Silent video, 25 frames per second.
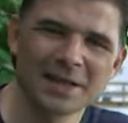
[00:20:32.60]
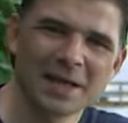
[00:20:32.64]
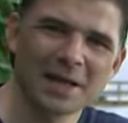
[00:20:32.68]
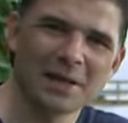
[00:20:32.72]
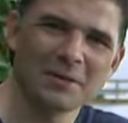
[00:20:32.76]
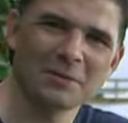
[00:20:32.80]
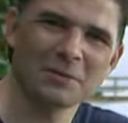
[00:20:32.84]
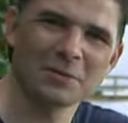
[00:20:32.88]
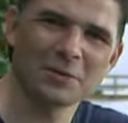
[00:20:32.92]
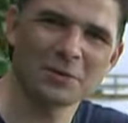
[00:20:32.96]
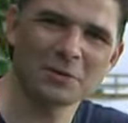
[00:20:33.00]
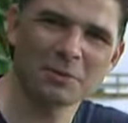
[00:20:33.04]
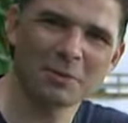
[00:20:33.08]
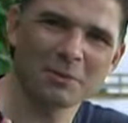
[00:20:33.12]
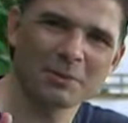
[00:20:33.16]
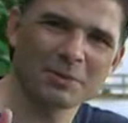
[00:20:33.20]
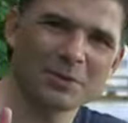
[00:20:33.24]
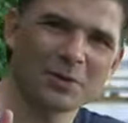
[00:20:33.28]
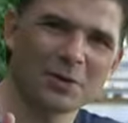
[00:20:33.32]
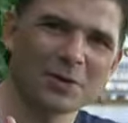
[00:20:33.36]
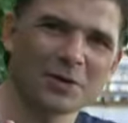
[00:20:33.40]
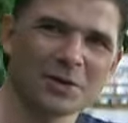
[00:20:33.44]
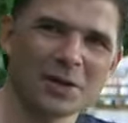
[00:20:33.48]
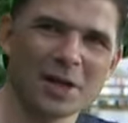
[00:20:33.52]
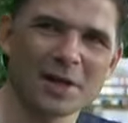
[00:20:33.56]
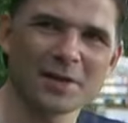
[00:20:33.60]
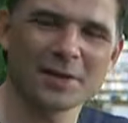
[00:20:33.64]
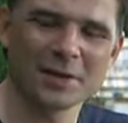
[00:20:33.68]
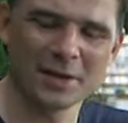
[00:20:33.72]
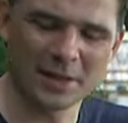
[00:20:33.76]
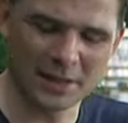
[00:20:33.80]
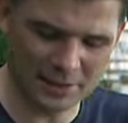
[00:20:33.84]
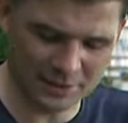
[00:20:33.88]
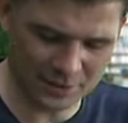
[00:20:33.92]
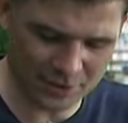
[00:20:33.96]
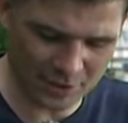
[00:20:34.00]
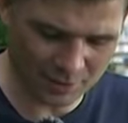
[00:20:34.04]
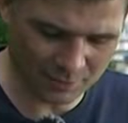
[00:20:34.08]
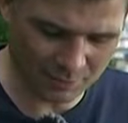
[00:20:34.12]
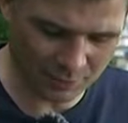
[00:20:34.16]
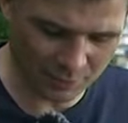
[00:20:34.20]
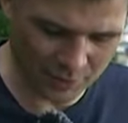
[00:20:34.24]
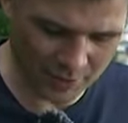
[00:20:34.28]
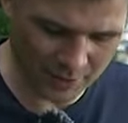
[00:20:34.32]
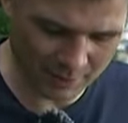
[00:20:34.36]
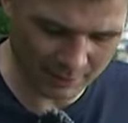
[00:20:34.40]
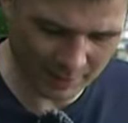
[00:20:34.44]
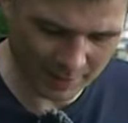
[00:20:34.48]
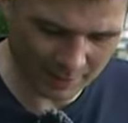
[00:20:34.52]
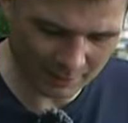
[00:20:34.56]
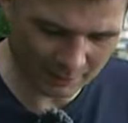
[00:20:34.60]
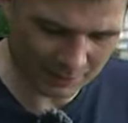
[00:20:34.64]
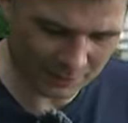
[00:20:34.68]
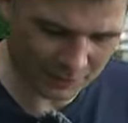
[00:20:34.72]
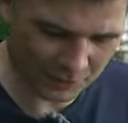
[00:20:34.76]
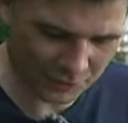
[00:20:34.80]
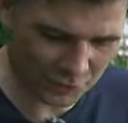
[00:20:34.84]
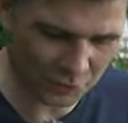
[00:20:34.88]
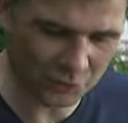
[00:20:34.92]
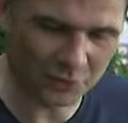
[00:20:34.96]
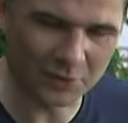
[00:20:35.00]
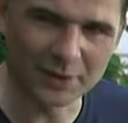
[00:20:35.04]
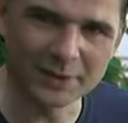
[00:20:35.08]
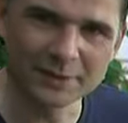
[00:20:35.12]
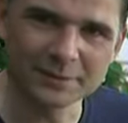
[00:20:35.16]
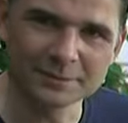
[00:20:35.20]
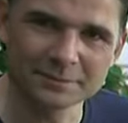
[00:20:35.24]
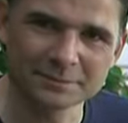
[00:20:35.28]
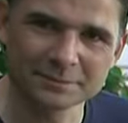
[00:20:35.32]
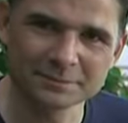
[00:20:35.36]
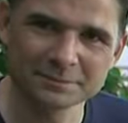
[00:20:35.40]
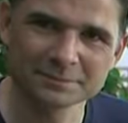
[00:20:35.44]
I think we've probably got another example coming up shortly.